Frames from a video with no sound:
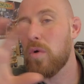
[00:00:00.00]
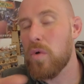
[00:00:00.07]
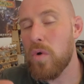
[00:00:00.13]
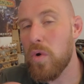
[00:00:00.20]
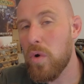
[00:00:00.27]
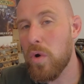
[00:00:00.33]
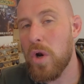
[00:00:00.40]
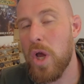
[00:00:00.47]

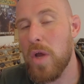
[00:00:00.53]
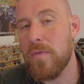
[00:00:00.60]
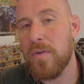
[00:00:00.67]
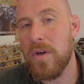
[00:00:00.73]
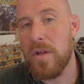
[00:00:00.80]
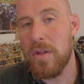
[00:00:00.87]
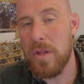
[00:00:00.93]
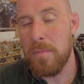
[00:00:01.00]
all
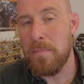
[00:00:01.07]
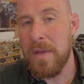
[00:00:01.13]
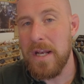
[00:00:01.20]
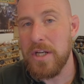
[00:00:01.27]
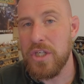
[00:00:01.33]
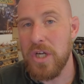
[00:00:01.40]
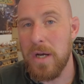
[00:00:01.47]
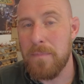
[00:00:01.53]
over the
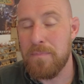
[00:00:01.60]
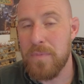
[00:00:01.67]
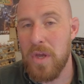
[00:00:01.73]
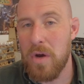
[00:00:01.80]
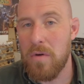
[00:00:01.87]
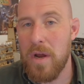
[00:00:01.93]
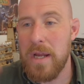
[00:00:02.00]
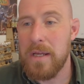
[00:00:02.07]
miniature.
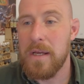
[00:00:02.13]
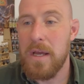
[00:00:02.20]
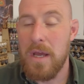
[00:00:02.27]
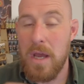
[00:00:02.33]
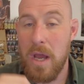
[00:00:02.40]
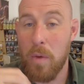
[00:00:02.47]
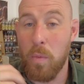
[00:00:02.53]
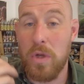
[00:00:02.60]
All right,
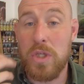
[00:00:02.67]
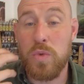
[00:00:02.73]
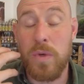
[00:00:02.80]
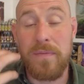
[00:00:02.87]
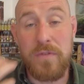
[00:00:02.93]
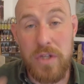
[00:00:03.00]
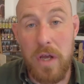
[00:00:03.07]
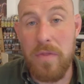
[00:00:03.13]
once
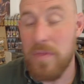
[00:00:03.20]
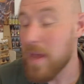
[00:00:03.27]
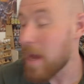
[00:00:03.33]
we've done